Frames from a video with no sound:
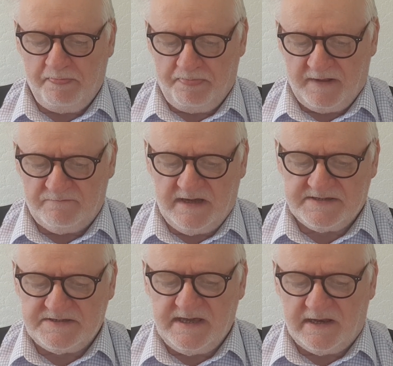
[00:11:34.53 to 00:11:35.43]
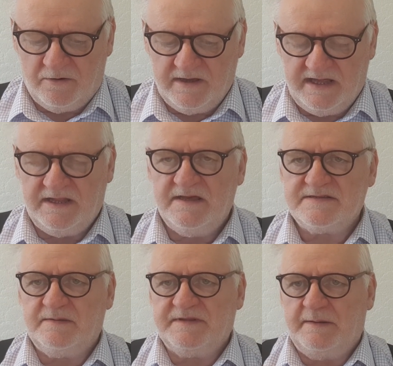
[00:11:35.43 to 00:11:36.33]
red and yellow,
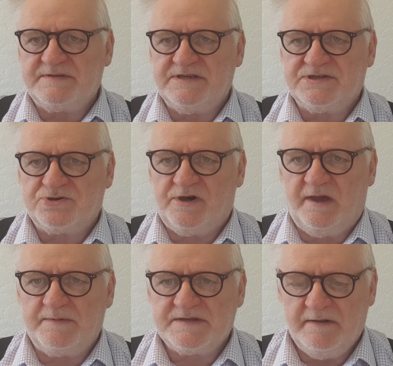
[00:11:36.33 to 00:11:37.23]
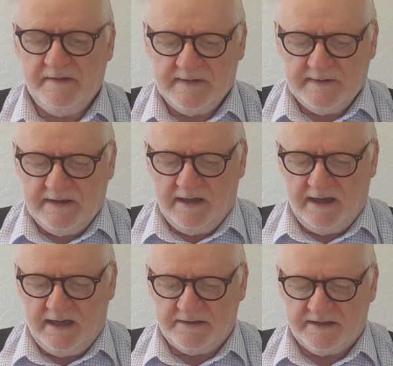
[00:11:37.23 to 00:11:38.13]
sometimes in stripes.
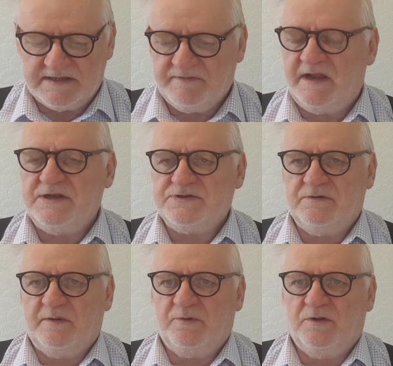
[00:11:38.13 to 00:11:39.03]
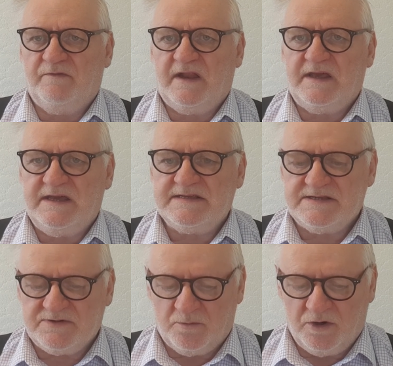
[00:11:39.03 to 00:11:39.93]
And it's very durable, very easy
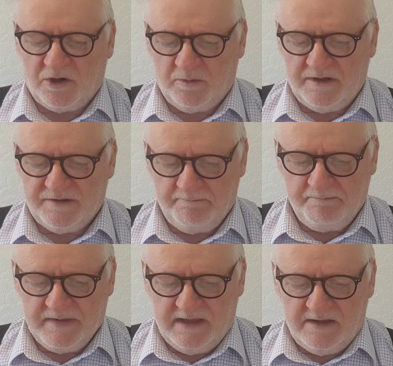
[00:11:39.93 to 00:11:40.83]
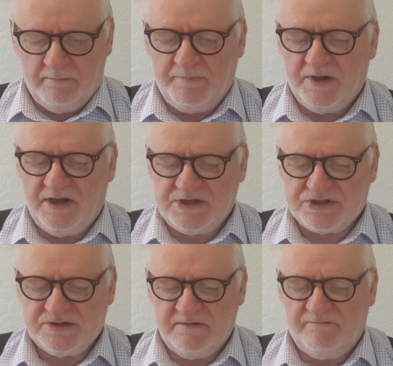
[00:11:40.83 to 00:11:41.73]
to work with.
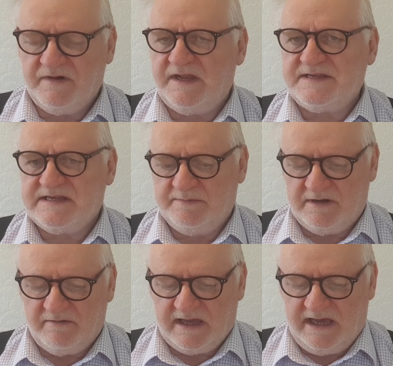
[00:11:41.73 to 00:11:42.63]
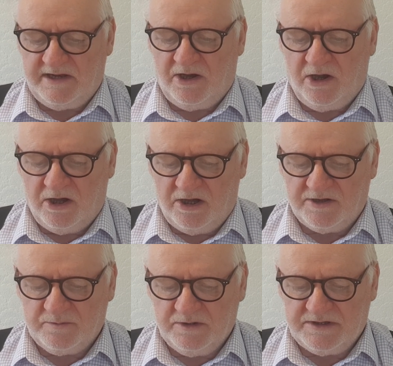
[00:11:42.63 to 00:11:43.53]
Birch, very similar again, a
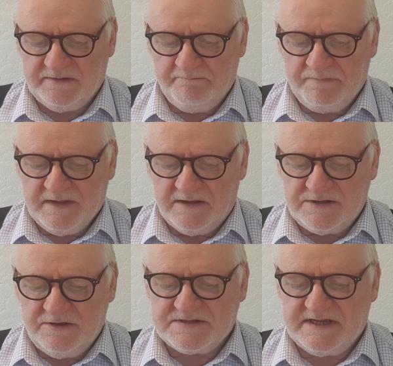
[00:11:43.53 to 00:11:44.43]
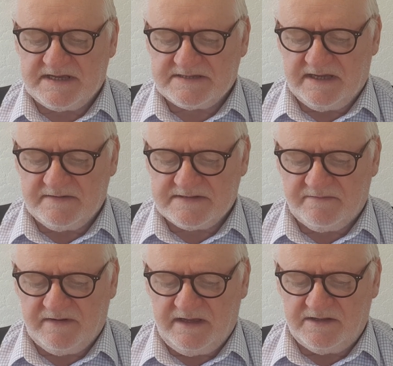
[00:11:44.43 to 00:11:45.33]
hardwood used
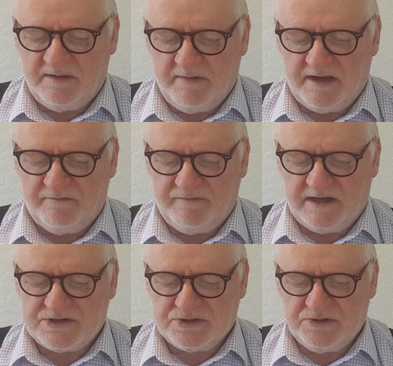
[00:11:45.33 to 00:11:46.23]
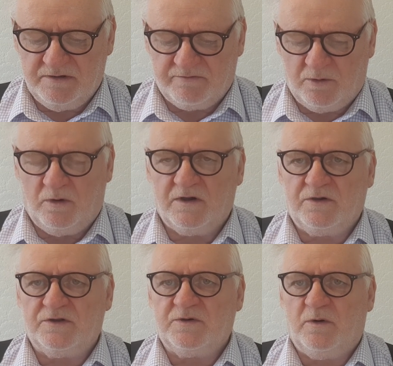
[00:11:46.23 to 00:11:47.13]
extensively in the manufacture of
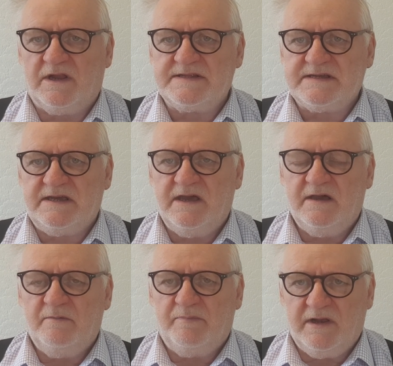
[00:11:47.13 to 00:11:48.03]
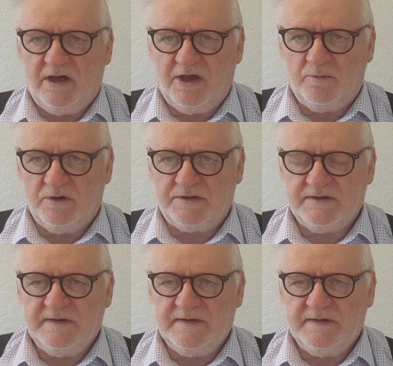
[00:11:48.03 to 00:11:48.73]
good quality plywood.